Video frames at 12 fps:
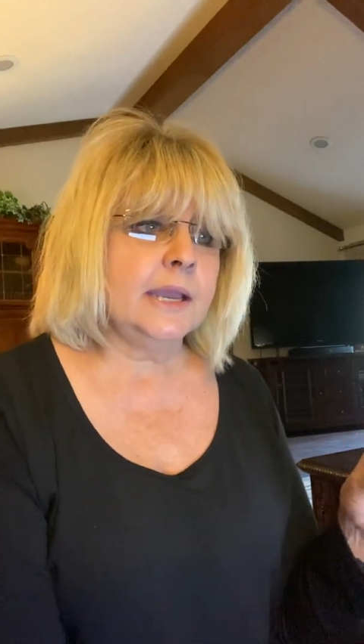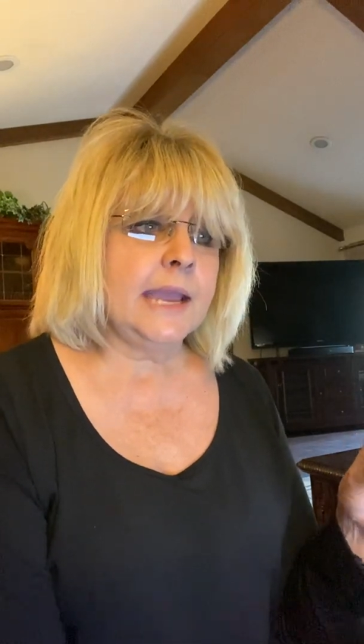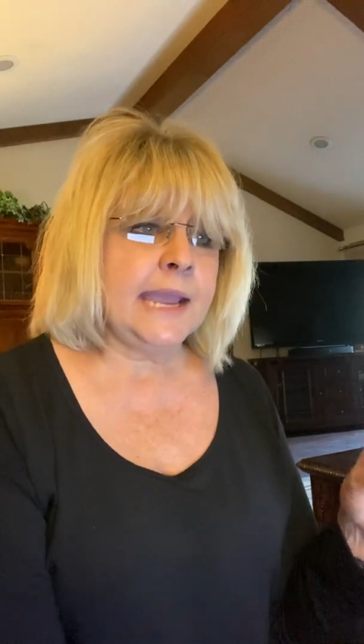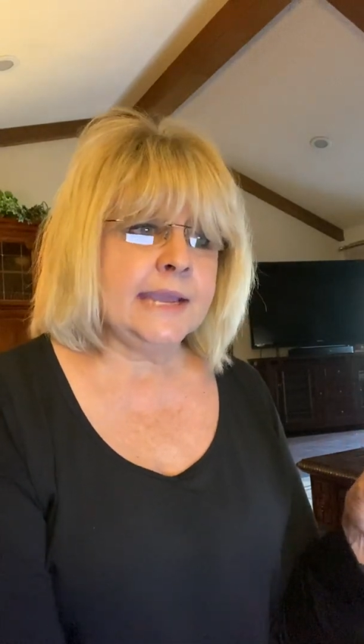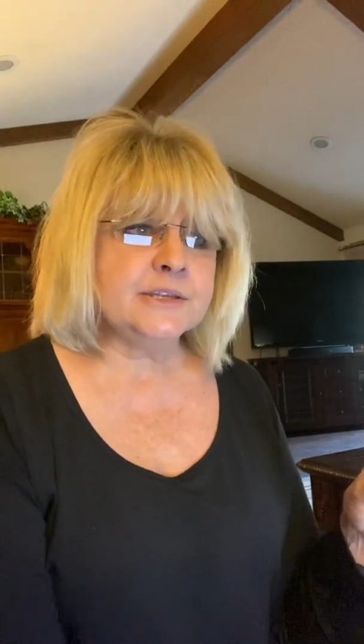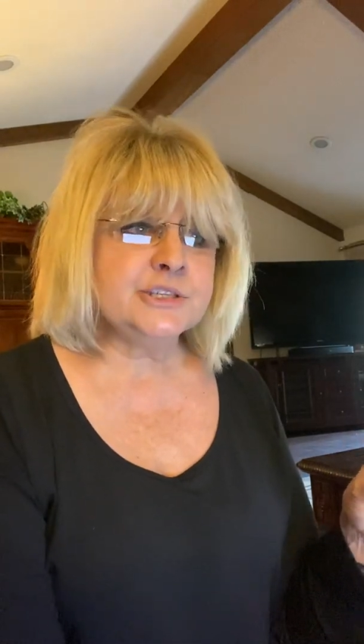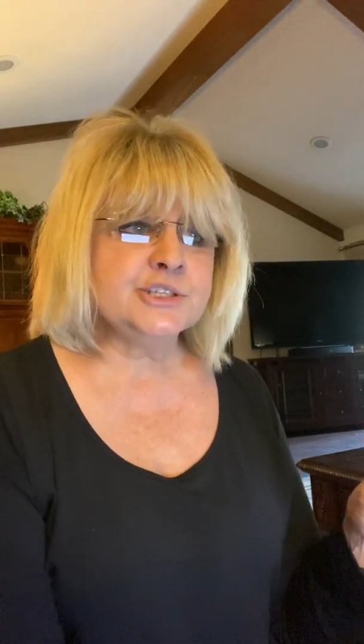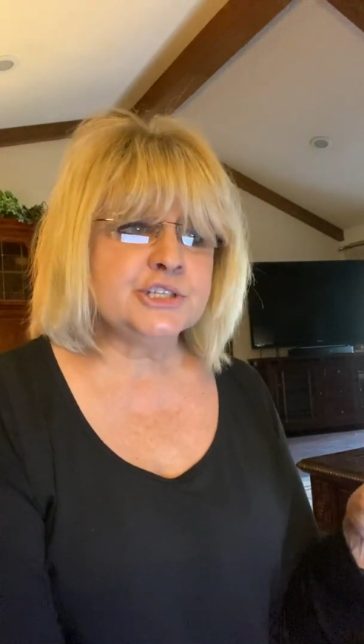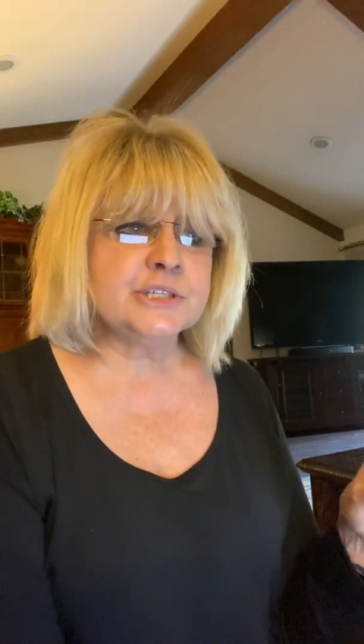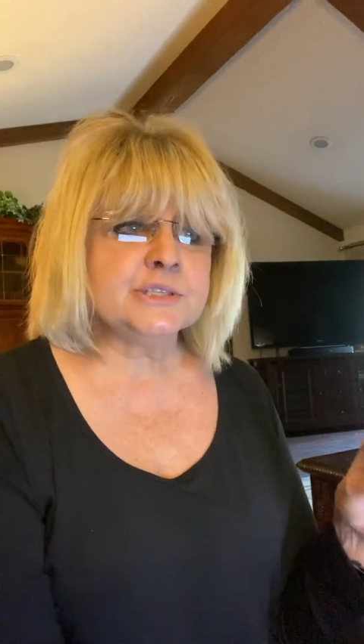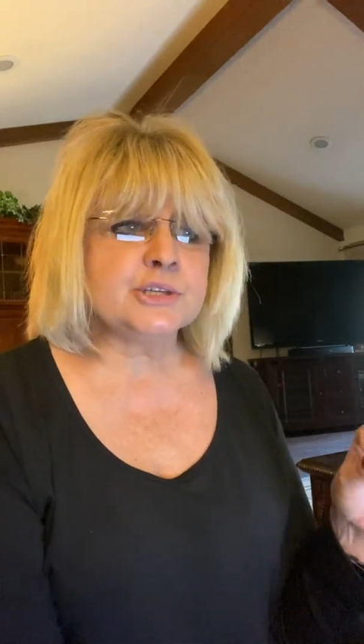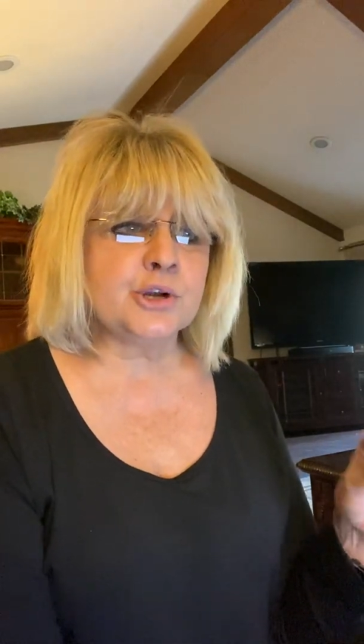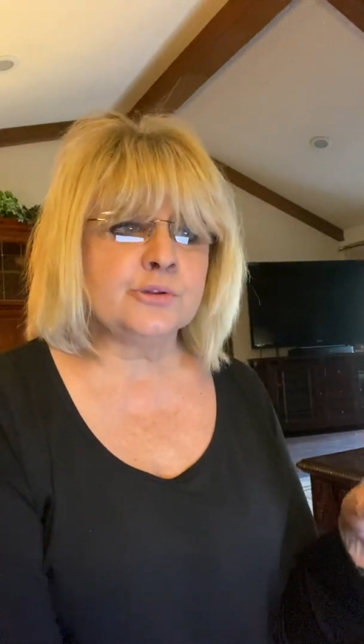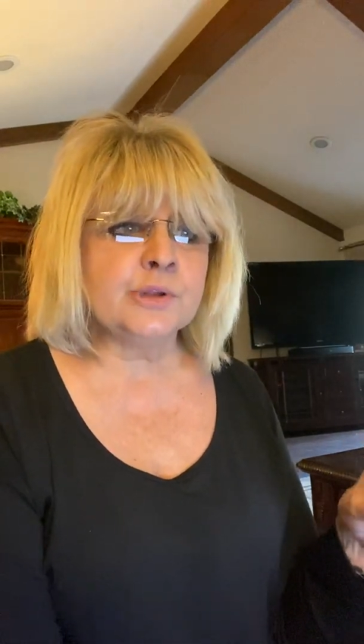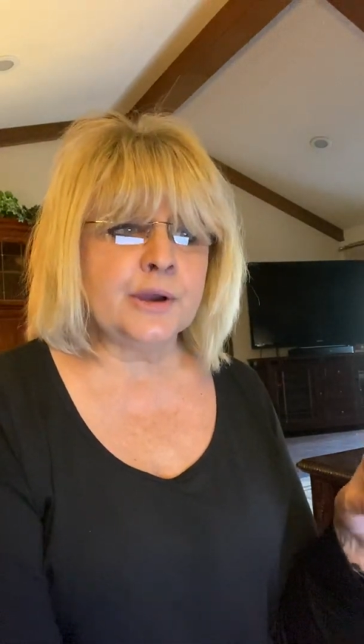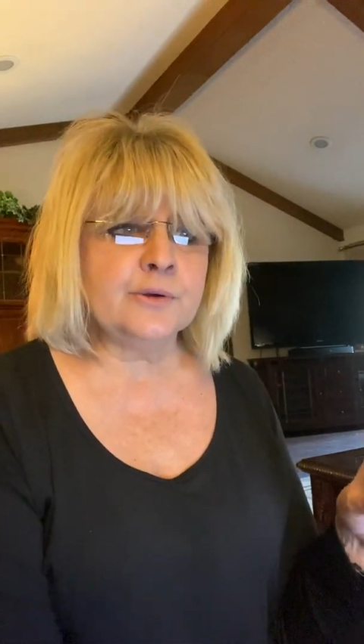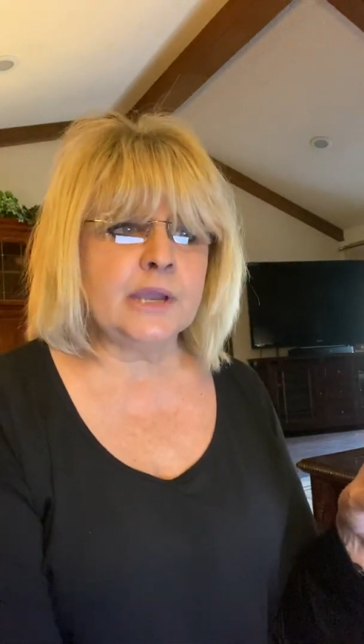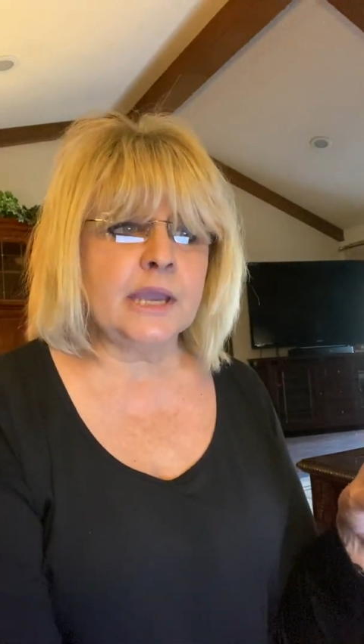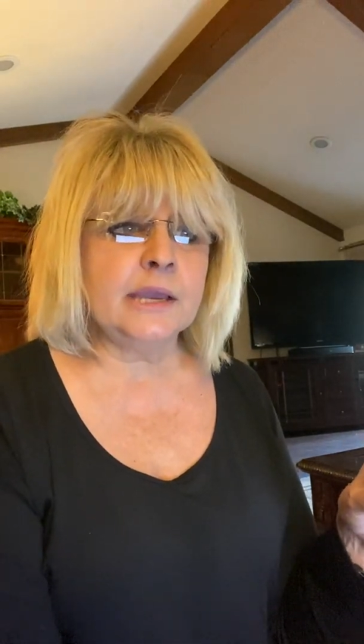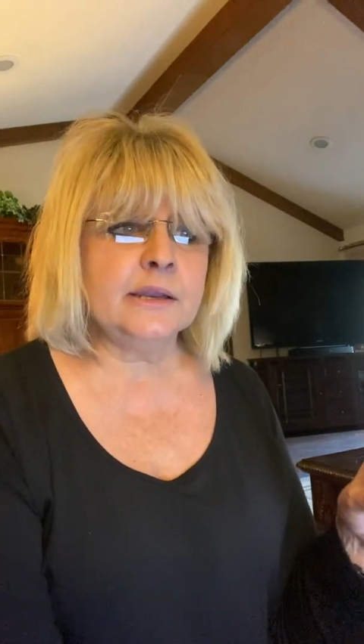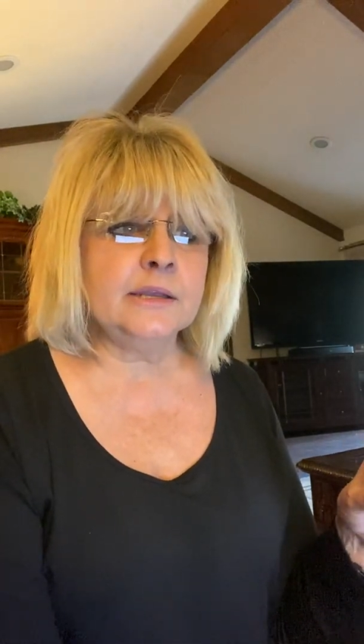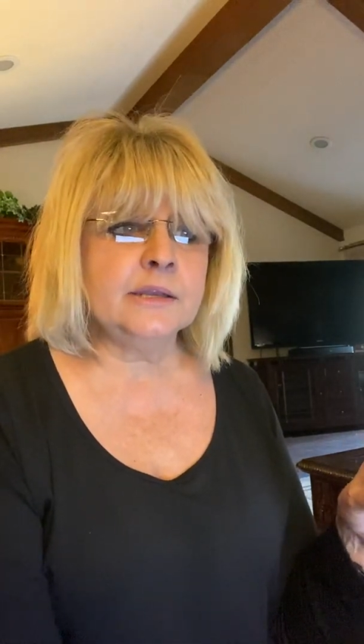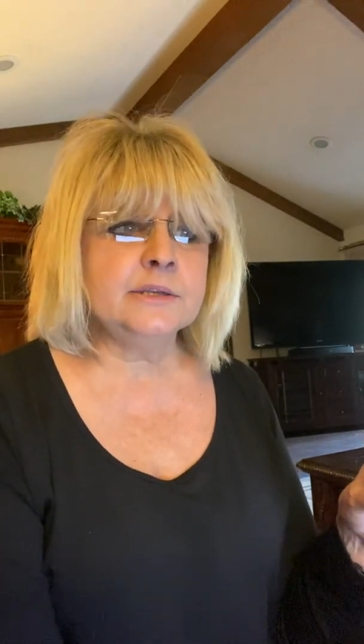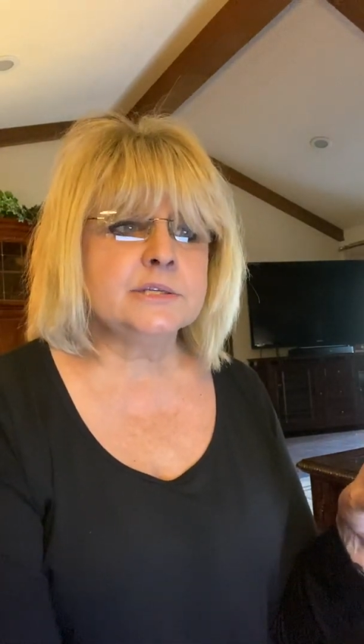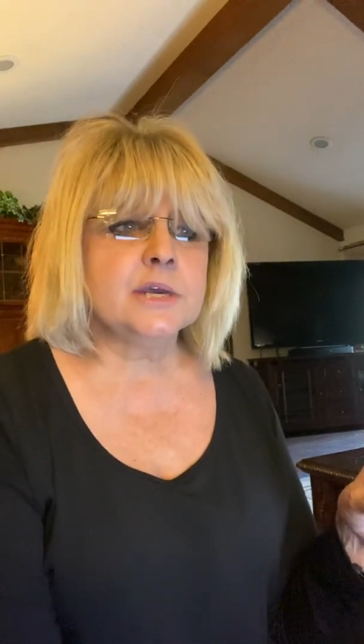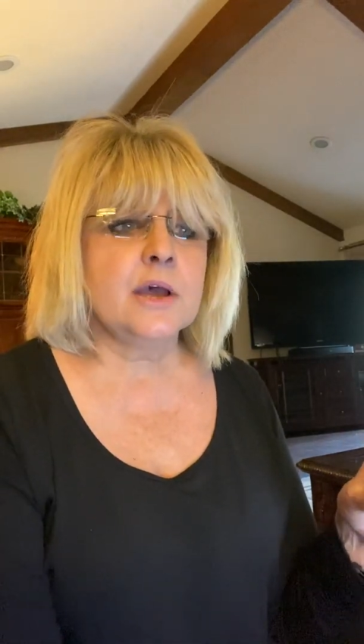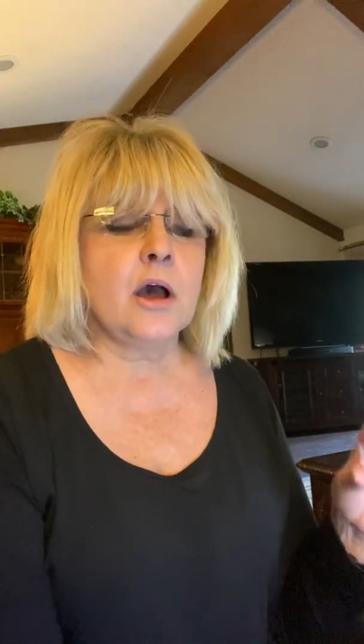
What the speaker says: antigens are located